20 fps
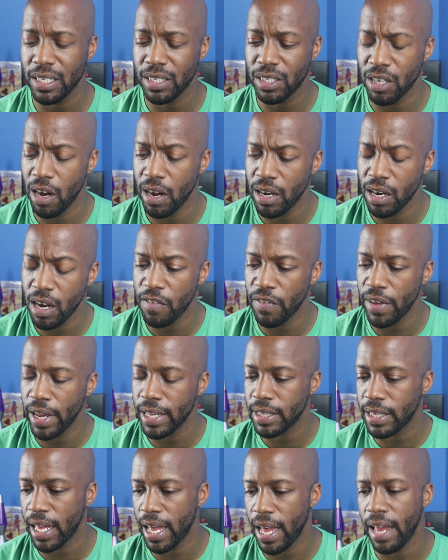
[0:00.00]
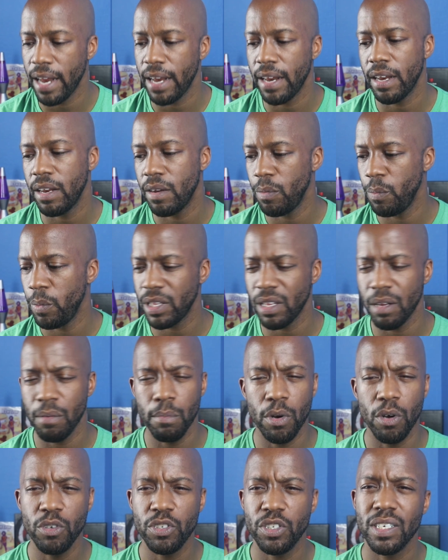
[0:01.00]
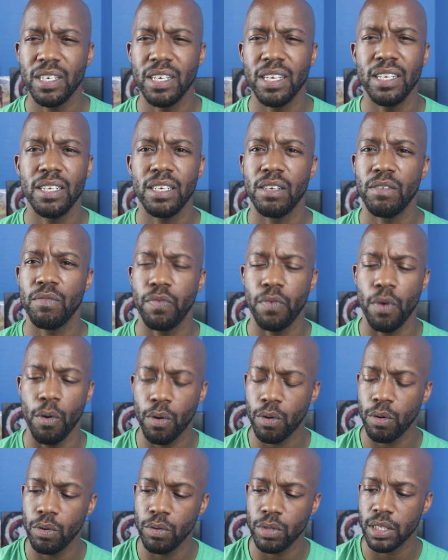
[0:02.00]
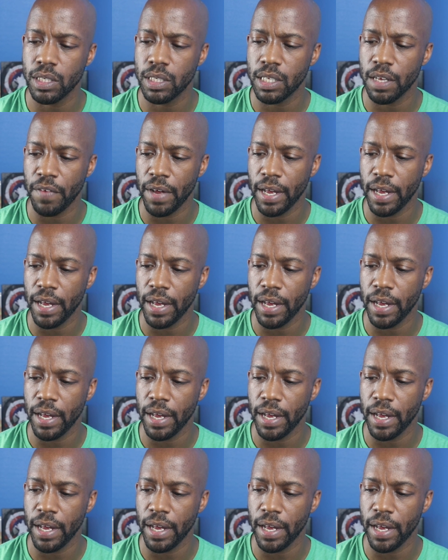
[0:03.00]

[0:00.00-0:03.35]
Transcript: starting off like that with the emotion and the vocals and stuff